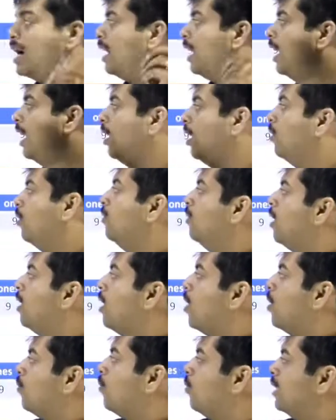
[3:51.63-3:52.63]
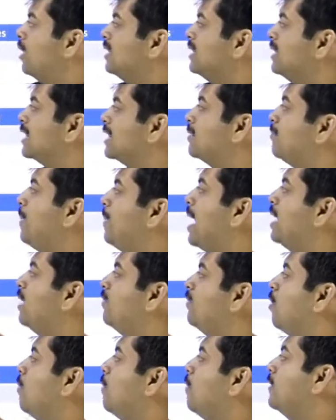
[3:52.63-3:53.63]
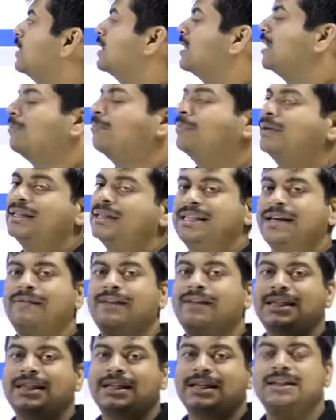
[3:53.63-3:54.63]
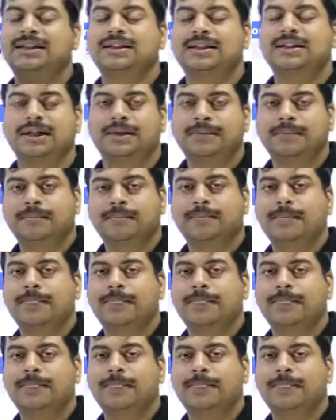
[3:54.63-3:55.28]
Now, what is expanded form of this number 7369?